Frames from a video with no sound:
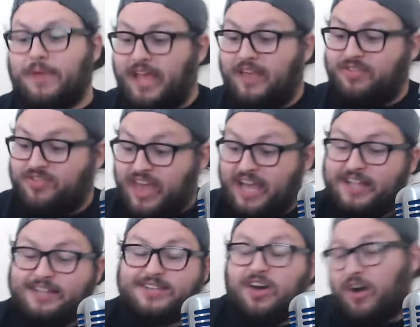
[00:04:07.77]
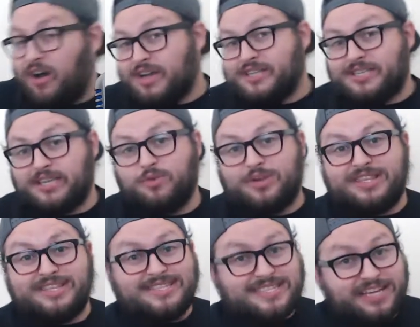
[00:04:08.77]
and that's honestly what the
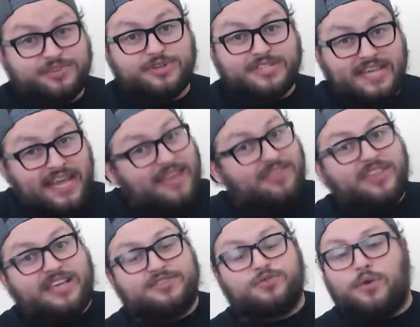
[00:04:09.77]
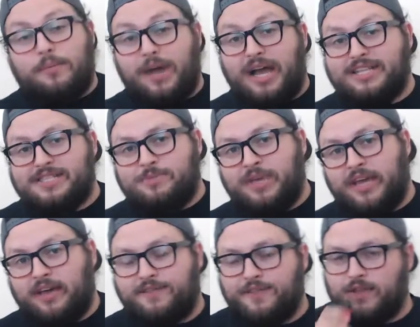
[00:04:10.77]
citrus in this reminds me of.